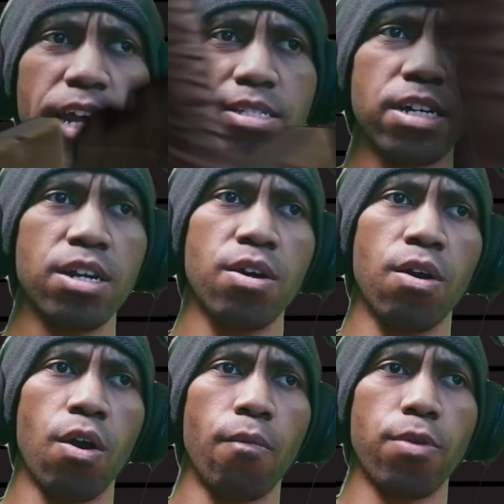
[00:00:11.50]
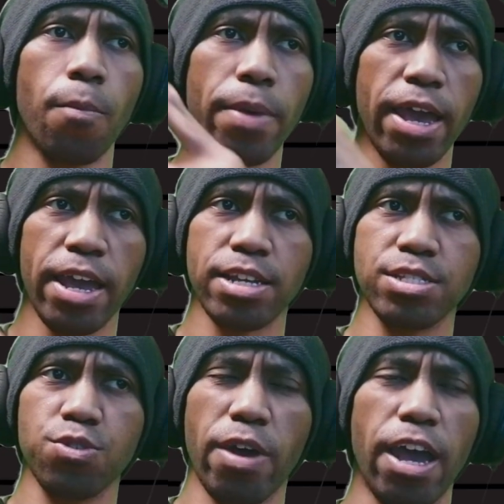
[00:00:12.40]
character from
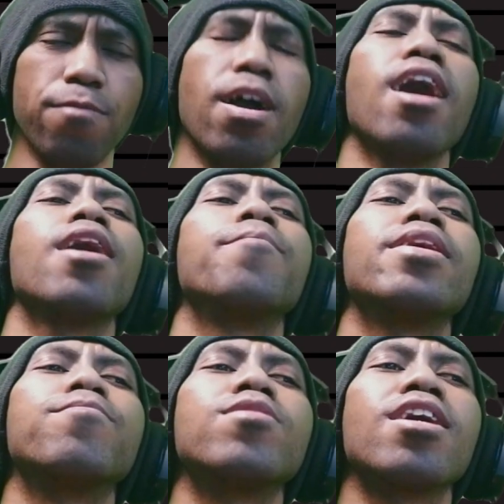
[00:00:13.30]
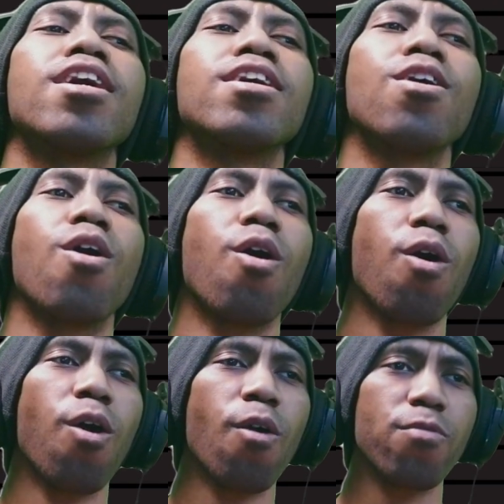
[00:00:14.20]
X to F. Ah, man, bruh.
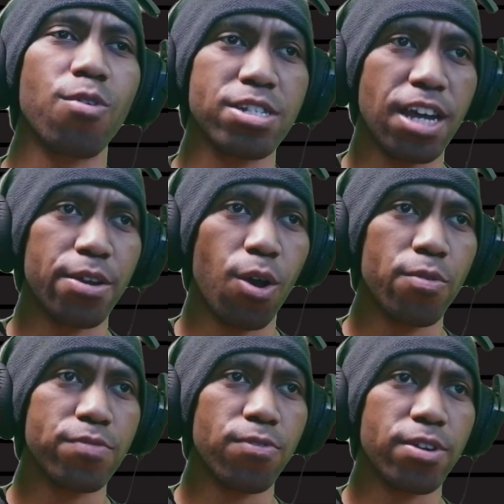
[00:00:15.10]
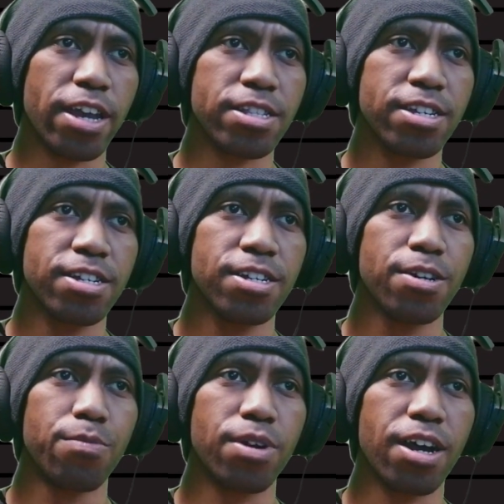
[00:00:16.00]
Of course I always forget.
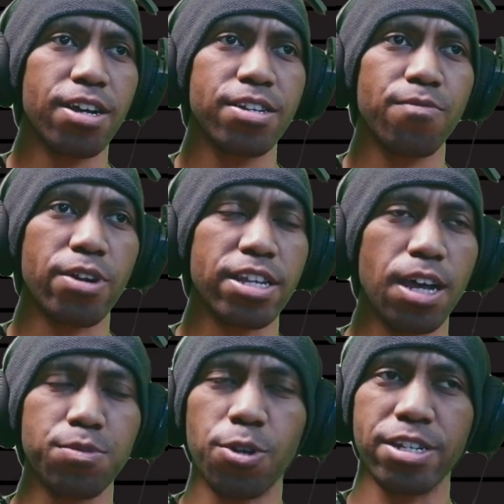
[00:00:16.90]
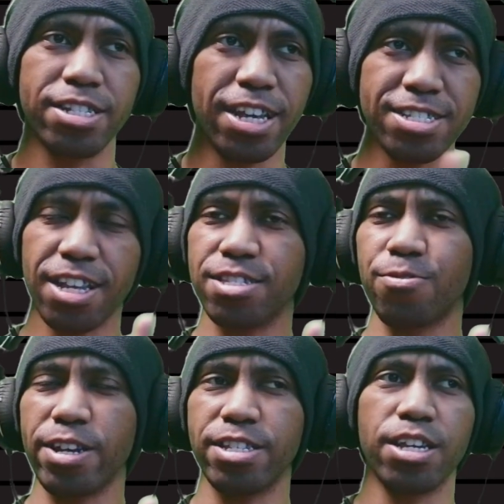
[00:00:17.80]
I'm sorry, that's not
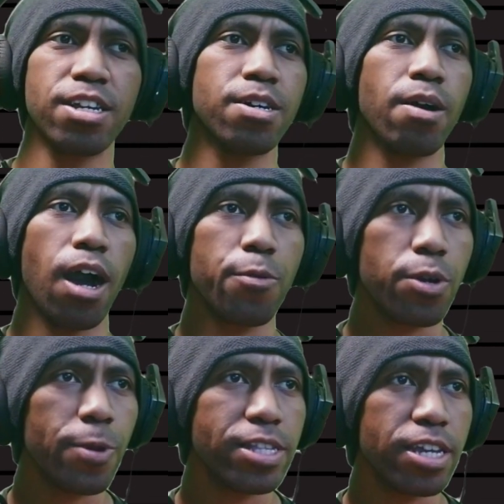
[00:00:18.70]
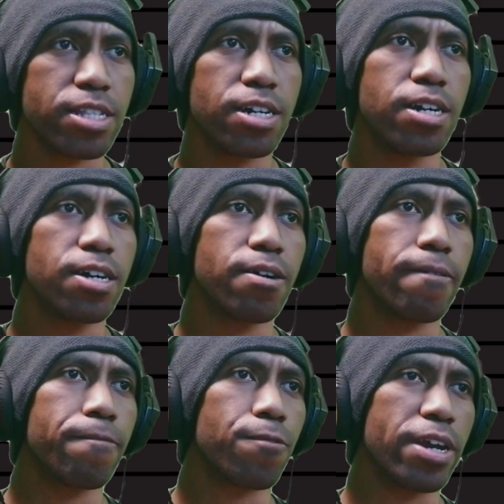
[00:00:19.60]
the rating. I will rating it
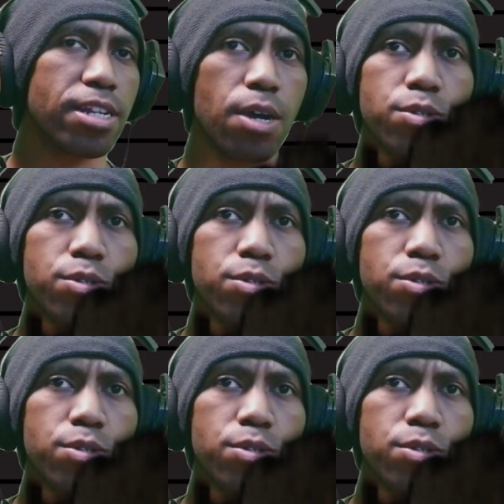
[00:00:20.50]
right